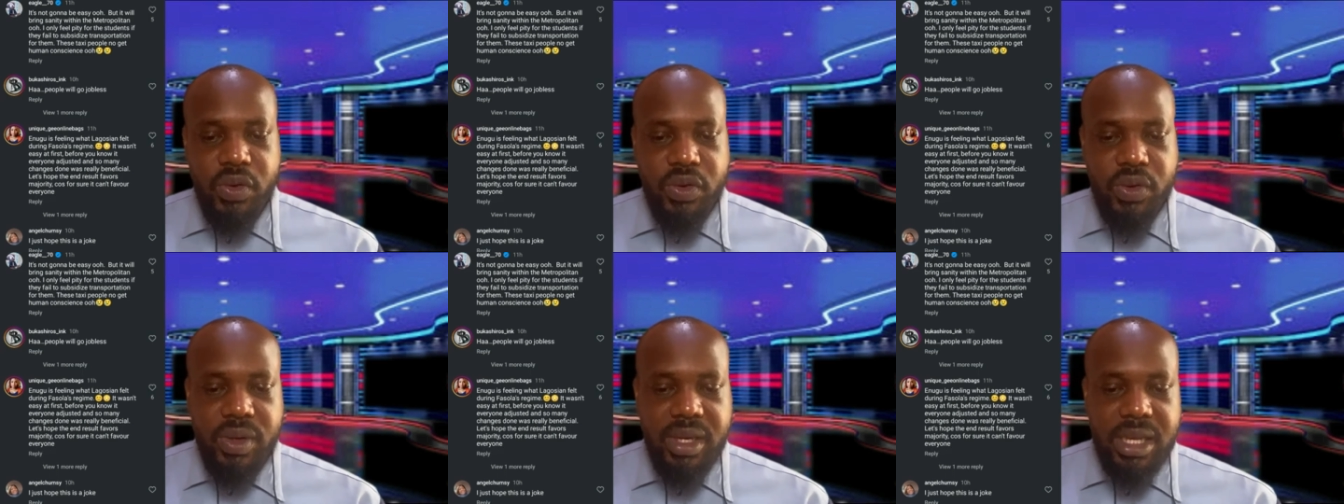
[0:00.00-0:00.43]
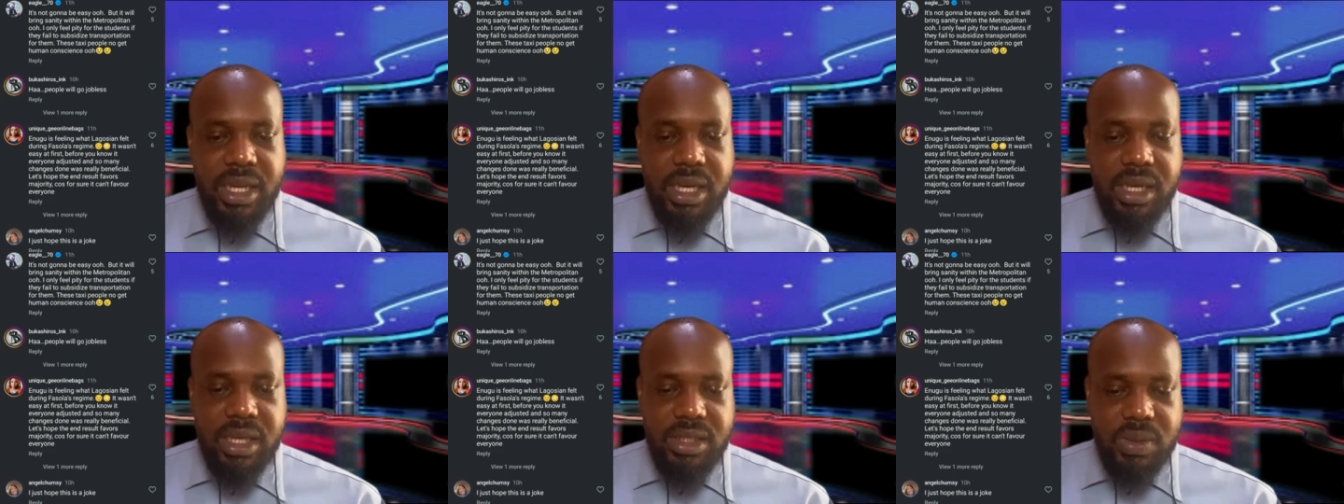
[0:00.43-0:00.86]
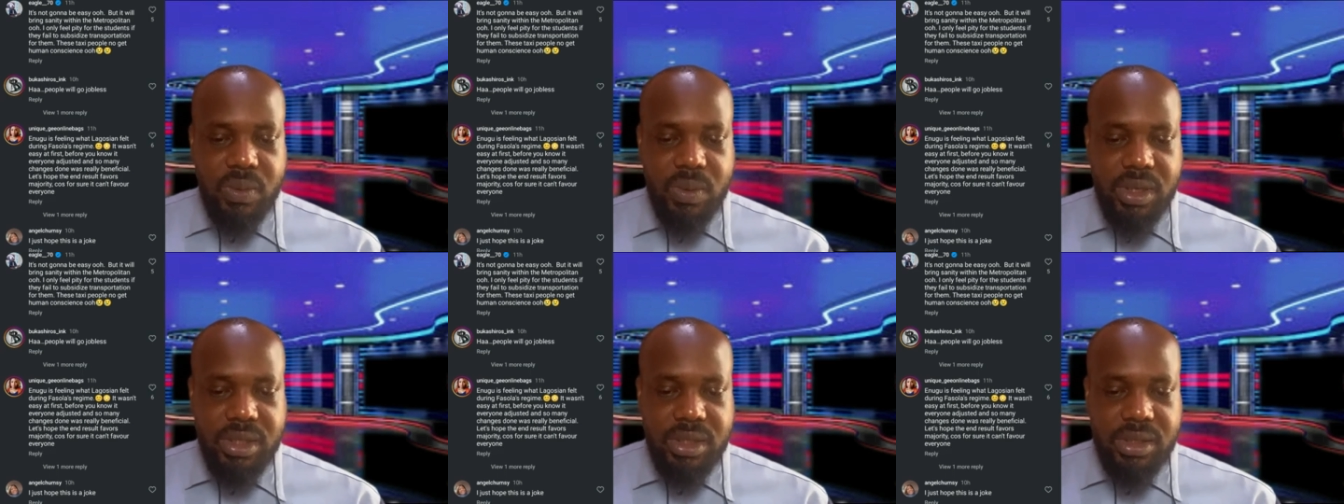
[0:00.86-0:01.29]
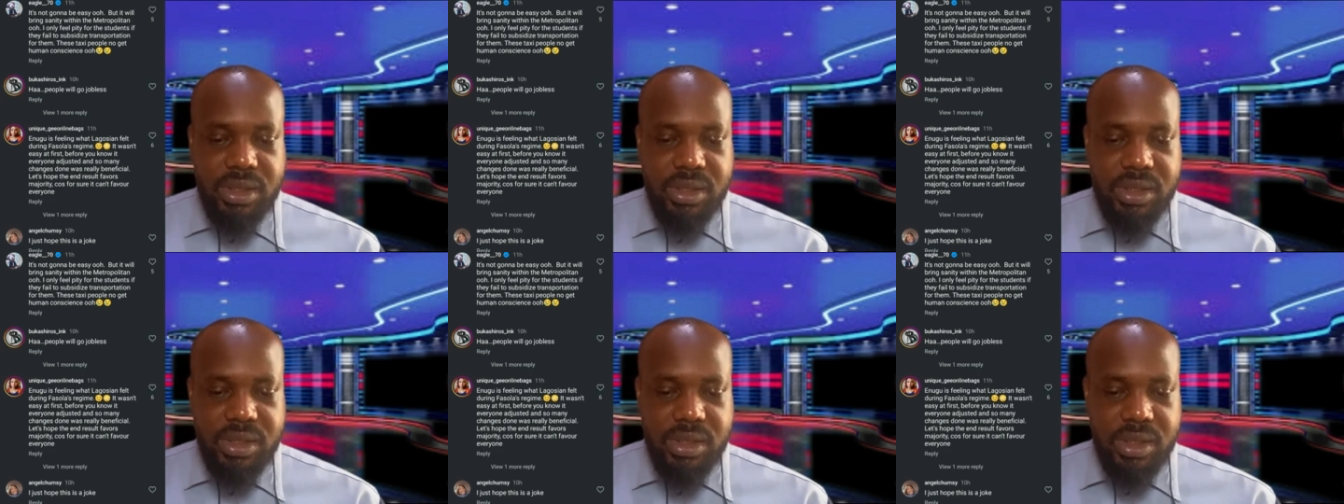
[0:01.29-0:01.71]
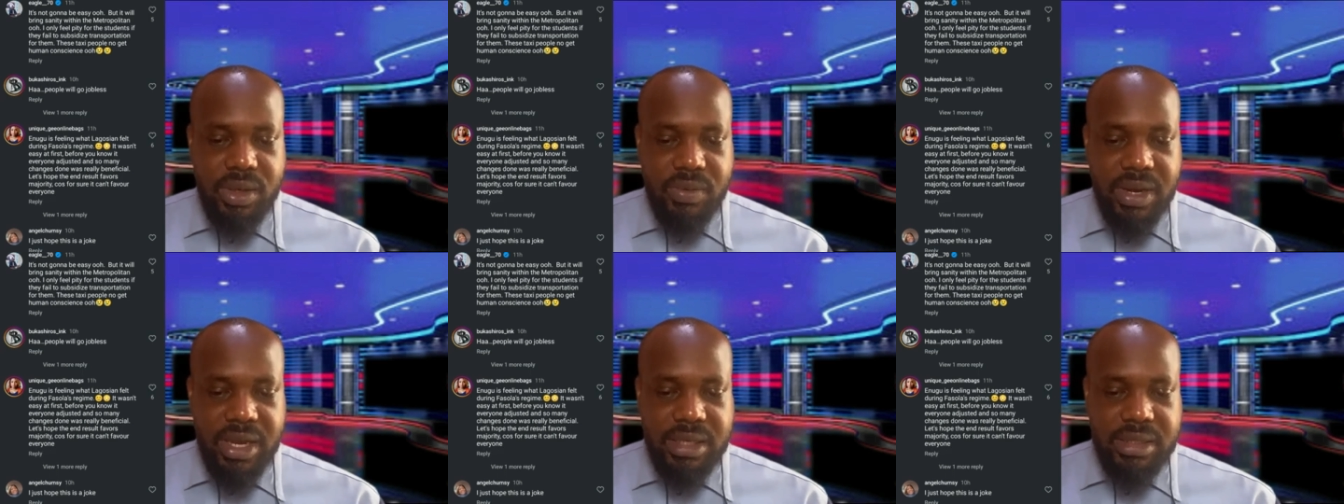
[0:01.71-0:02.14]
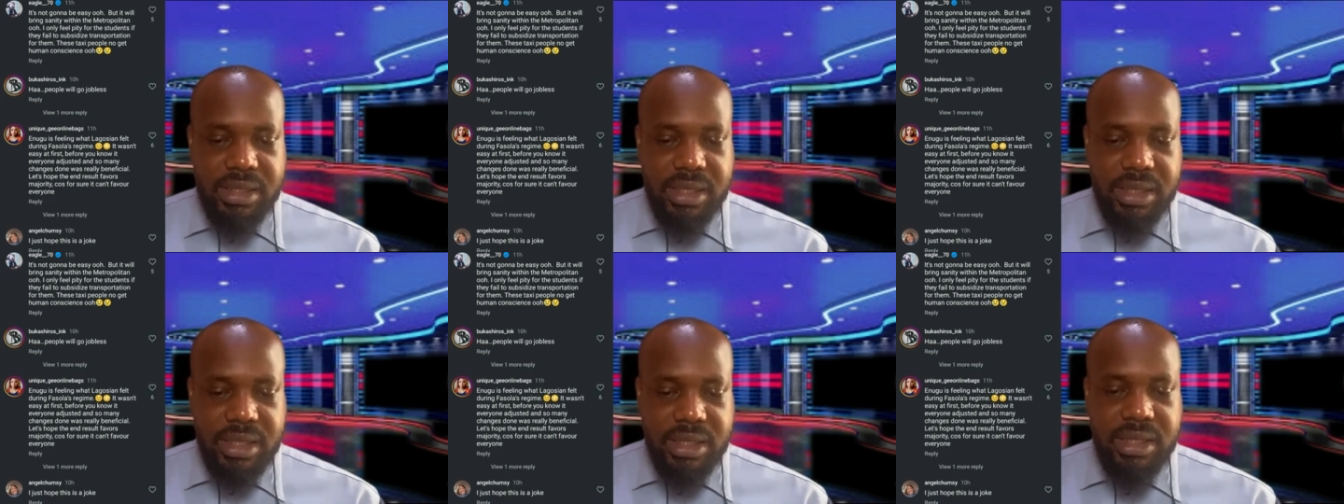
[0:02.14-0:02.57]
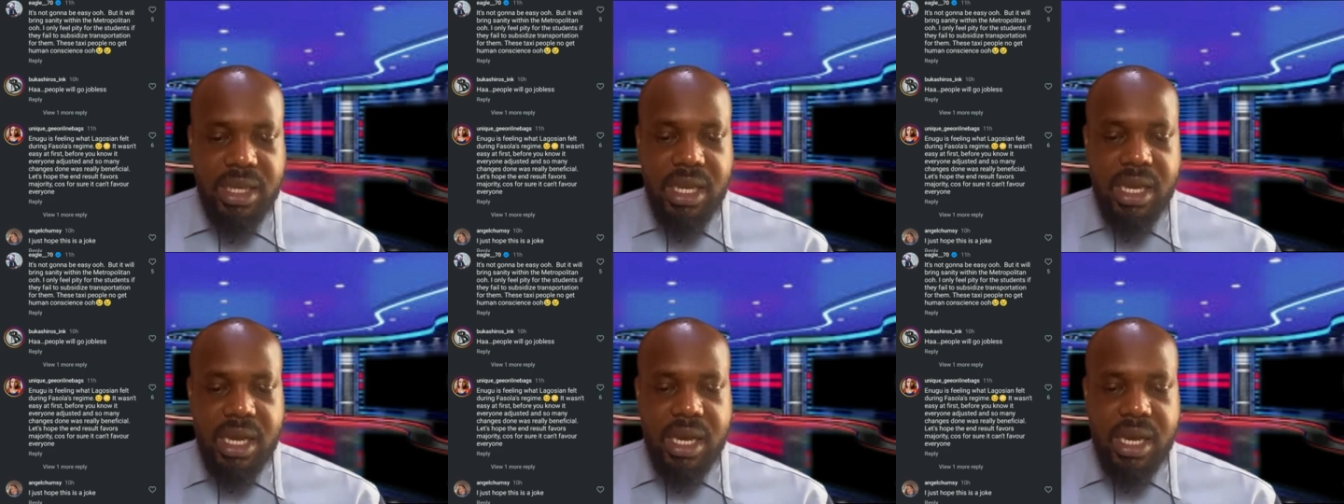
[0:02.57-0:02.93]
Unique is the one writing this.